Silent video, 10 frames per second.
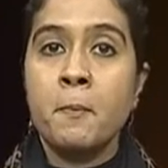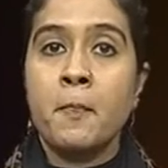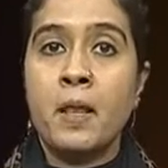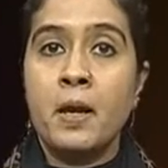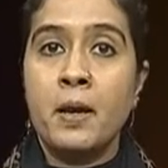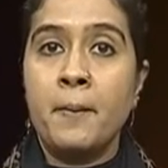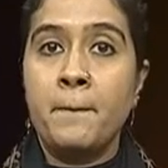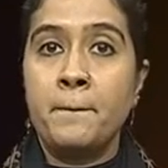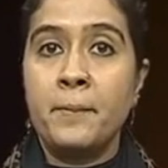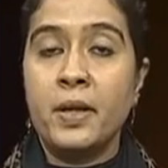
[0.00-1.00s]

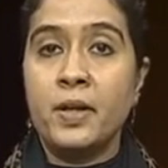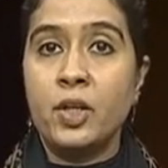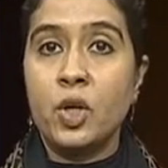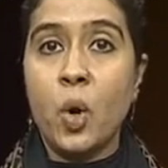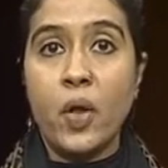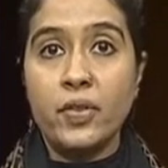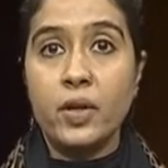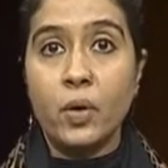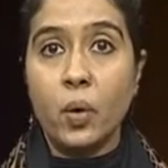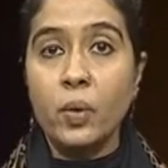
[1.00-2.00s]
um, uh, you know on
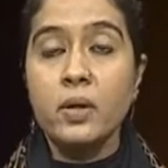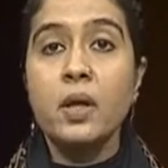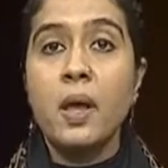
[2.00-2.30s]
their own